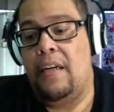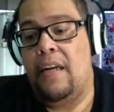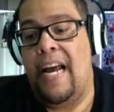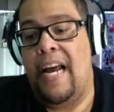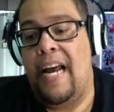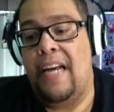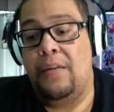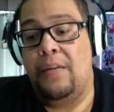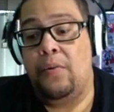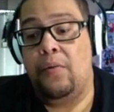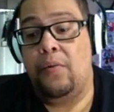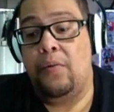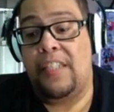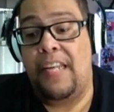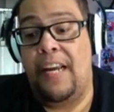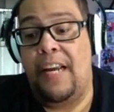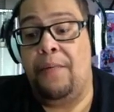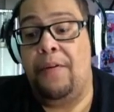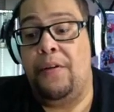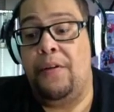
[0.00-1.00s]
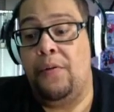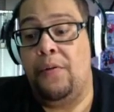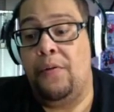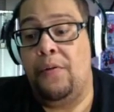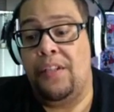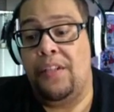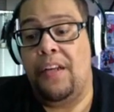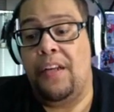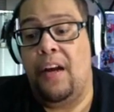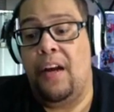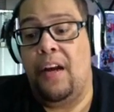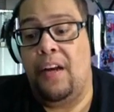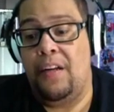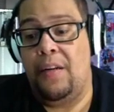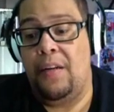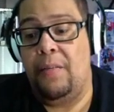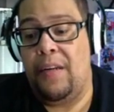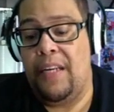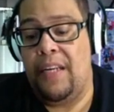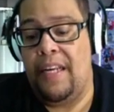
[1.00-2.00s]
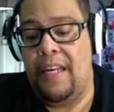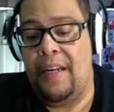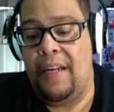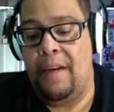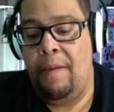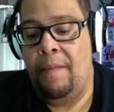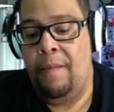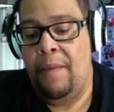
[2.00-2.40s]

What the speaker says: actual saber duels started to begin.